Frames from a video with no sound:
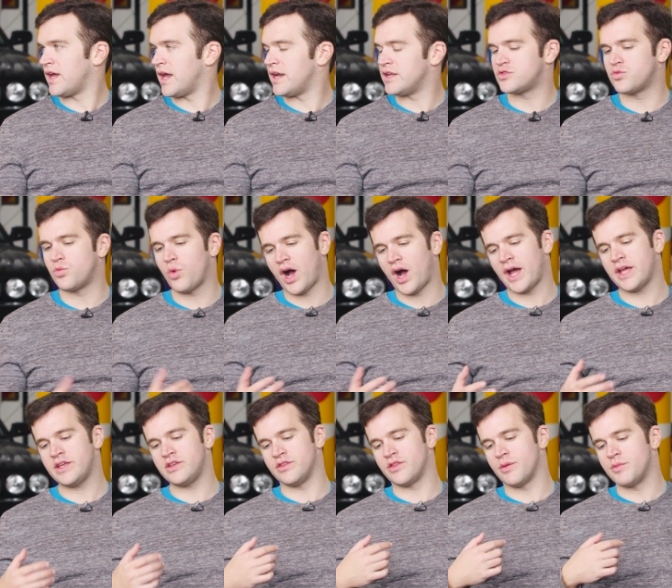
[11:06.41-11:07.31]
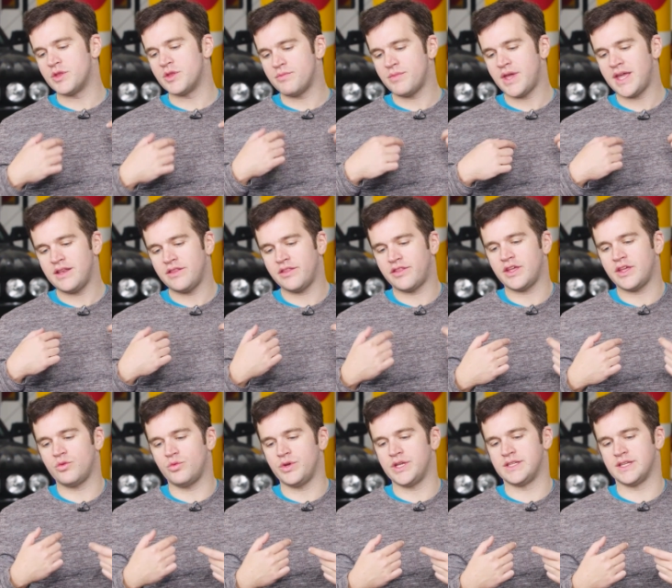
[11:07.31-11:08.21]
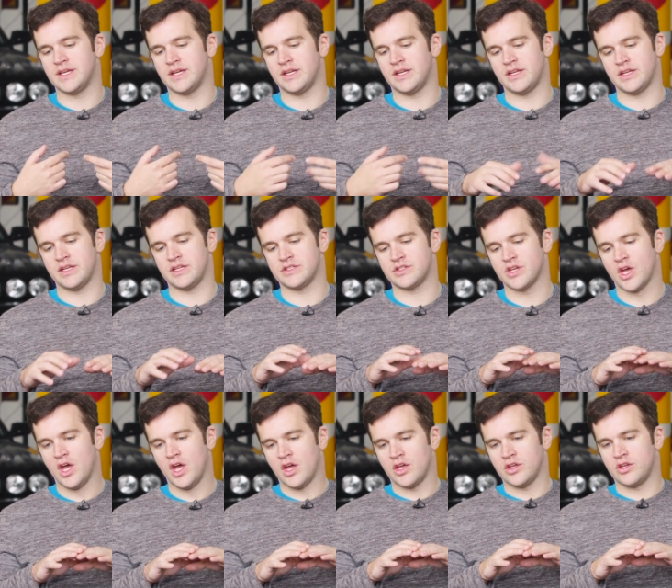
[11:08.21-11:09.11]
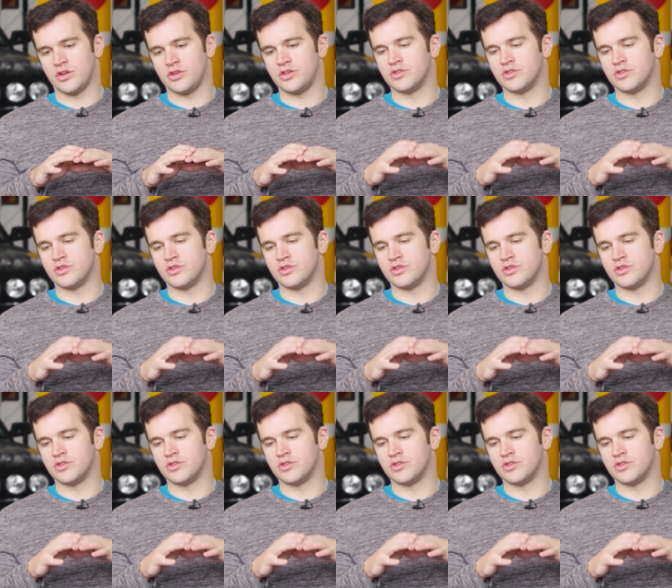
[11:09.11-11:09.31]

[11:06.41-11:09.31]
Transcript: And it's why, I mean, the main thing we did is, you know,